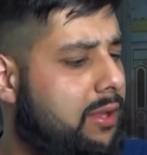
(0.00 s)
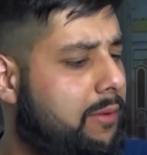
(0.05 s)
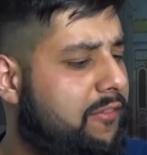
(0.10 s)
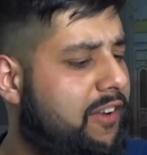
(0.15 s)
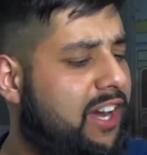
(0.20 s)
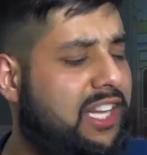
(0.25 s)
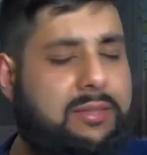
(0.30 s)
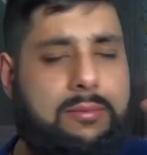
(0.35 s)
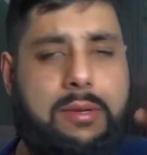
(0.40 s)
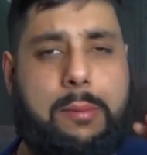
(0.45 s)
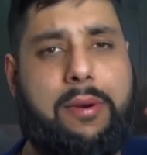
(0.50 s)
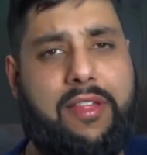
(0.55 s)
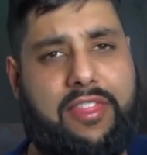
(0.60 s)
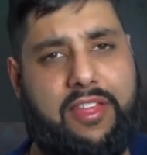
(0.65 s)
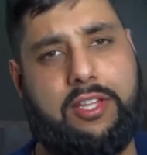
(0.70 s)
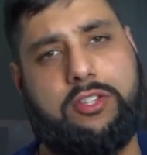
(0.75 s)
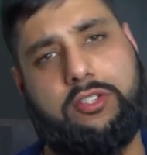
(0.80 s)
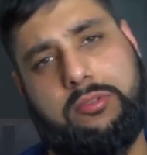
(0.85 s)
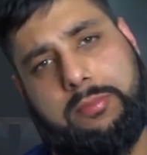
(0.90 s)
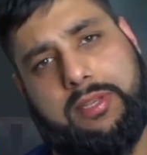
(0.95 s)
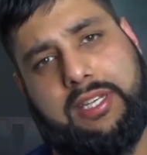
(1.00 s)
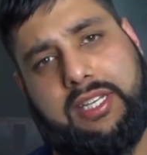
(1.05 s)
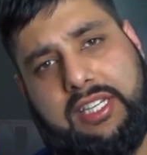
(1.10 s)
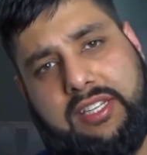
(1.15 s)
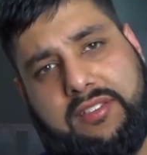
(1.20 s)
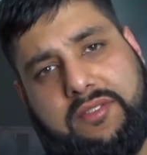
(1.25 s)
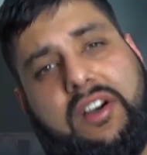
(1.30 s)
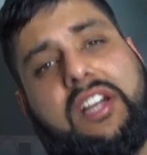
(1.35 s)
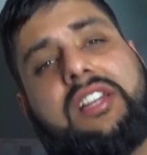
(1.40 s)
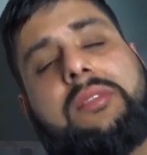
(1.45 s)
Fatima bad'atu
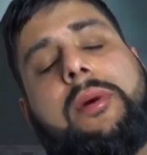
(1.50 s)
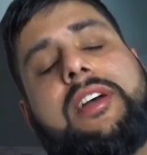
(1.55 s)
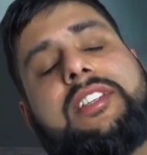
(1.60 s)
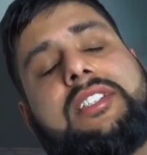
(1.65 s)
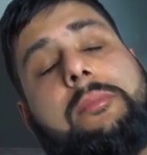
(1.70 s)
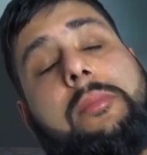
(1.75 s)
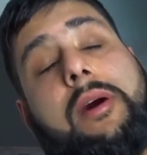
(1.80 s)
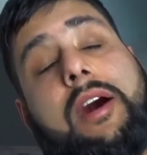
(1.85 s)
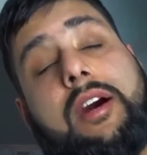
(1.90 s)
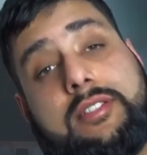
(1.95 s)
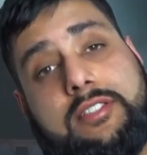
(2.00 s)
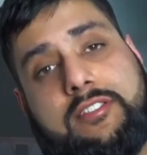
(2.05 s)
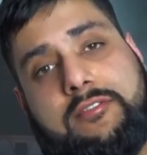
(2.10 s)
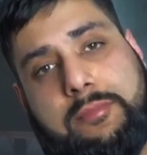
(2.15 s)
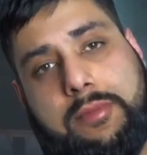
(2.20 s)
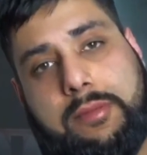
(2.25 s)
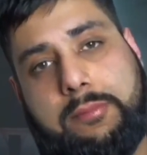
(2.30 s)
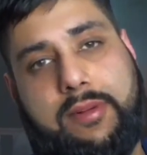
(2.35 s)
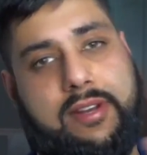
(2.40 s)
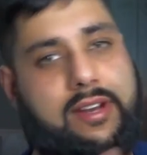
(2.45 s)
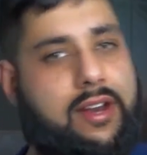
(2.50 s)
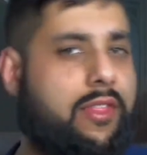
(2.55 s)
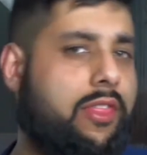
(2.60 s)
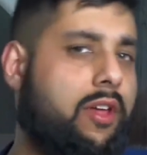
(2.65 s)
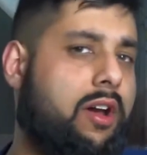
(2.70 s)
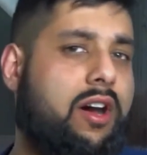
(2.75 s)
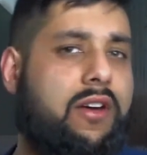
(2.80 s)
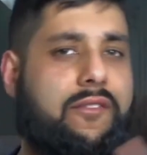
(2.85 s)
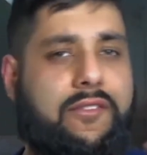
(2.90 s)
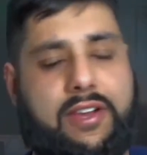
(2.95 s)
minni. Fatima is a part of me. Man
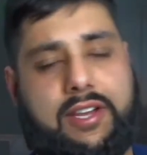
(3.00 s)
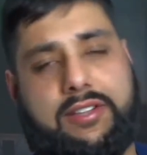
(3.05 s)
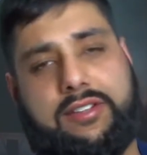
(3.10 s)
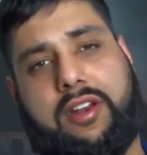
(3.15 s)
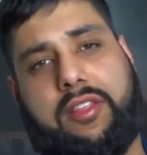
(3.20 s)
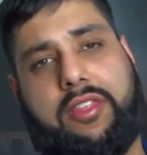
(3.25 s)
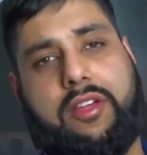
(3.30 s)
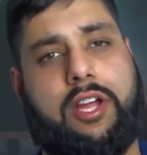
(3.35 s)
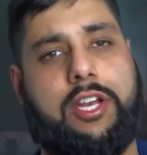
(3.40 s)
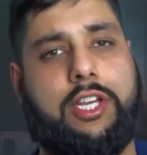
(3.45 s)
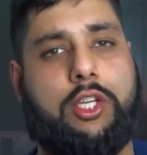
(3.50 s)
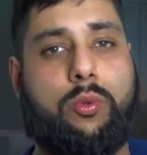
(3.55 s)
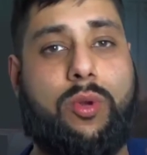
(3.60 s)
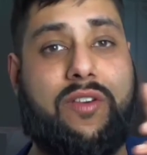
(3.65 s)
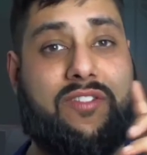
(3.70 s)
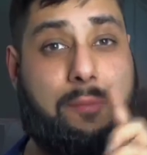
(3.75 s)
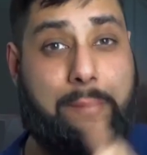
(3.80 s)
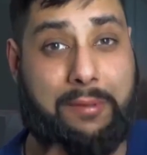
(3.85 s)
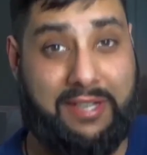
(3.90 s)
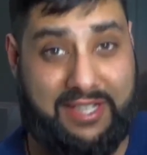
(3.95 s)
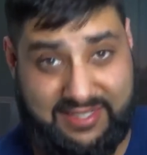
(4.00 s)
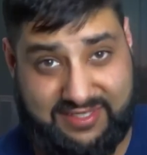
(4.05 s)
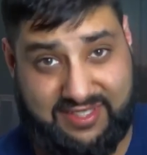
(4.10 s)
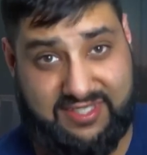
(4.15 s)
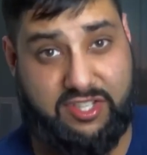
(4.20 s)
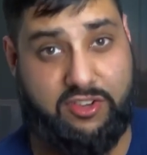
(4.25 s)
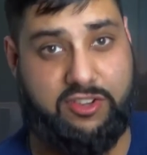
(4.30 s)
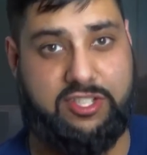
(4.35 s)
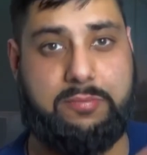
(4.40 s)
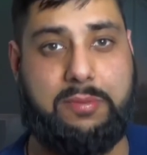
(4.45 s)
ardaha faqad ardani. Whoever
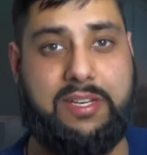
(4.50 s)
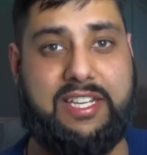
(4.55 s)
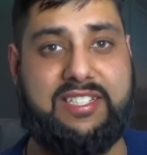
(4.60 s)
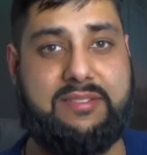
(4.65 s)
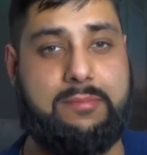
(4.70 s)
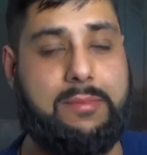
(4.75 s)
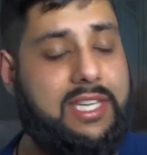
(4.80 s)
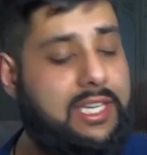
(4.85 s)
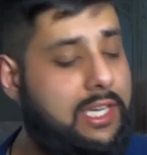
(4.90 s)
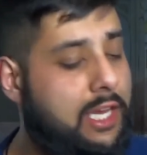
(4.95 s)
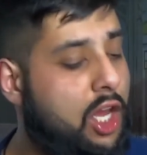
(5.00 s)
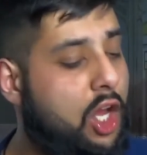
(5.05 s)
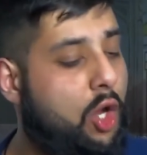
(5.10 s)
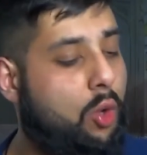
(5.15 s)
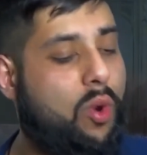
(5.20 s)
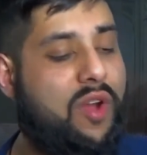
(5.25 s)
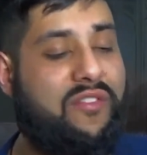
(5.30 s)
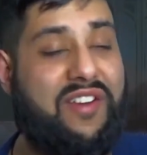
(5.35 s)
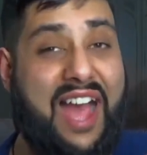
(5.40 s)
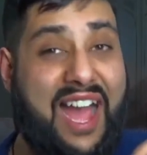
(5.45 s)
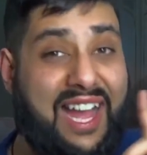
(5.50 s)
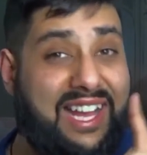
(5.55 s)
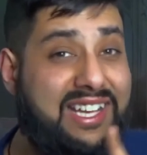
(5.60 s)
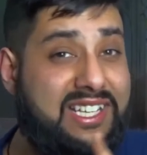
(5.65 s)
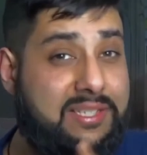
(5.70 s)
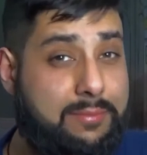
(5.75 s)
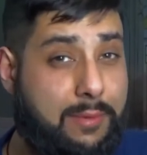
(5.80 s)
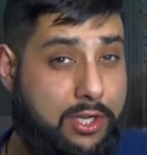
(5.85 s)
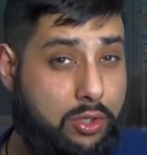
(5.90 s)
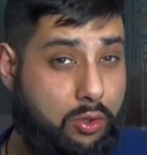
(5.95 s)
pleases her has pleased me. Whoever
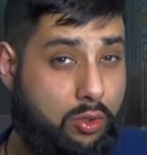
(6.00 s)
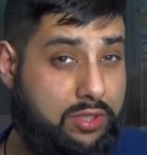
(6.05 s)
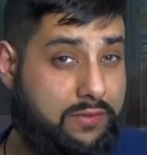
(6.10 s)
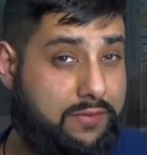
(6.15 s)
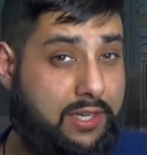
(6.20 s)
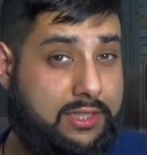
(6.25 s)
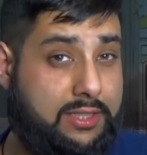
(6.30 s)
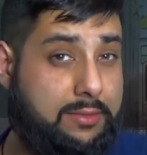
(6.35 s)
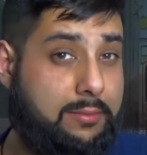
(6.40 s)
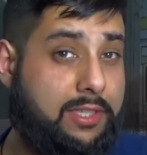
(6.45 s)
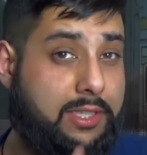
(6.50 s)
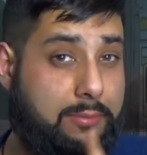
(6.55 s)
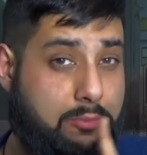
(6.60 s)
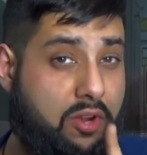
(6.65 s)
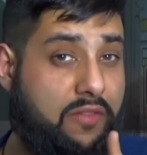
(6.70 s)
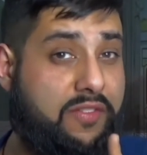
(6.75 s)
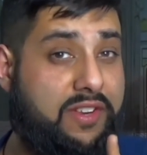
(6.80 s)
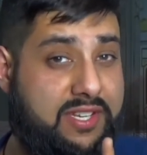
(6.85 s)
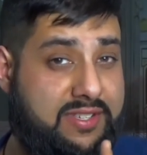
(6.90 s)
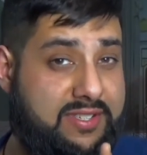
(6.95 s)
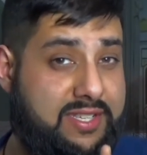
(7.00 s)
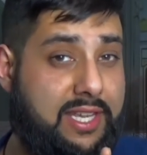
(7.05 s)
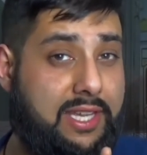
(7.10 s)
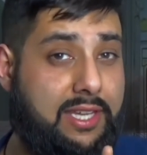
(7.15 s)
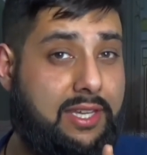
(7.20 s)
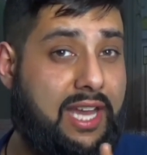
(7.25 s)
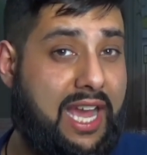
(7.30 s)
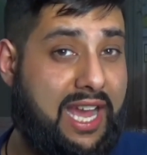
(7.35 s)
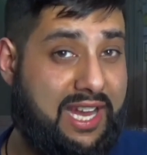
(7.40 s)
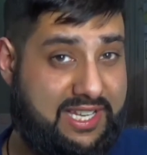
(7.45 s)
angers my daughter Fatima, the Prophet is
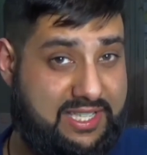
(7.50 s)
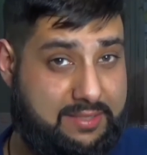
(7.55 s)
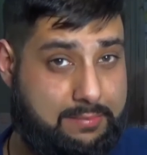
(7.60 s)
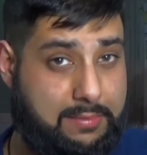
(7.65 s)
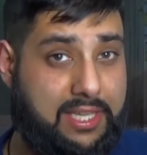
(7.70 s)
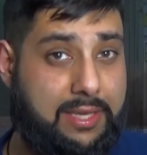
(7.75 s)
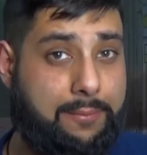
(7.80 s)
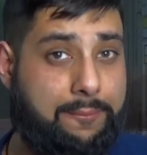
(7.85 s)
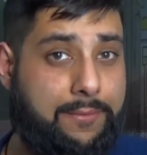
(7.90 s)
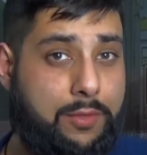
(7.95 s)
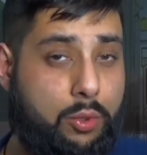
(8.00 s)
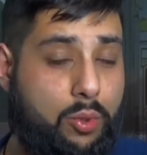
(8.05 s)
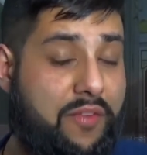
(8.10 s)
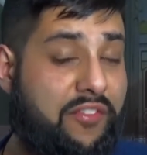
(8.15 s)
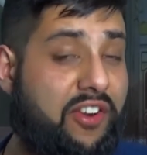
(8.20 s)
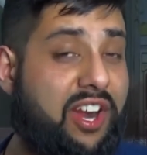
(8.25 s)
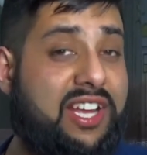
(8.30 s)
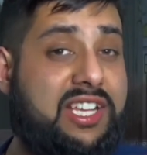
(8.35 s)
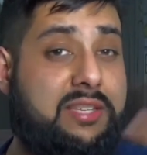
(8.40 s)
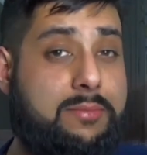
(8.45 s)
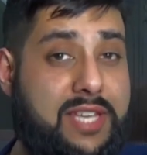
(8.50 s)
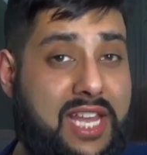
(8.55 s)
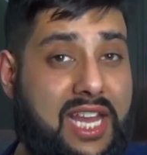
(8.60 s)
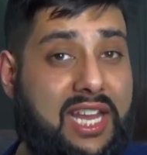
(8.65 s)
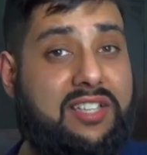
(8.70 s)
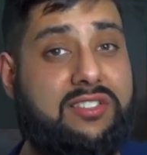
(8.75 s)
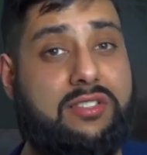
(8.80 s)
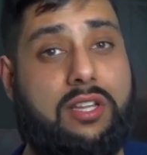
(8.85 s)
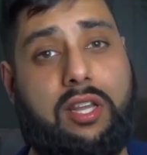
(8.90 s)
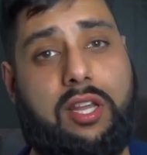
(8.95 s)
saying, angers me. Whoever angers me
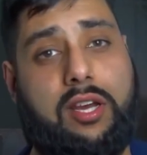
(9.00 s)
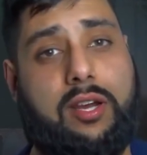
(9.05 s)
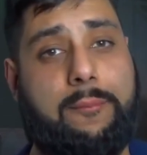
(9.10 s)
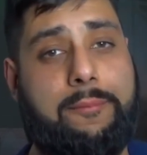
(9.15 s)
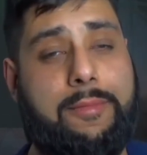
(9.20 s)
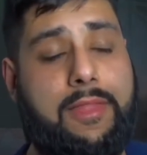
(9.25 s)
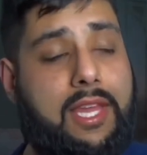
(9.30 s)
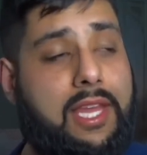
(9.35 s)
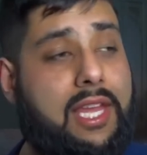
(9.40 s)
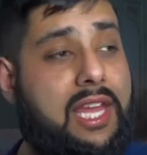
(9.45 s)
angers Allah.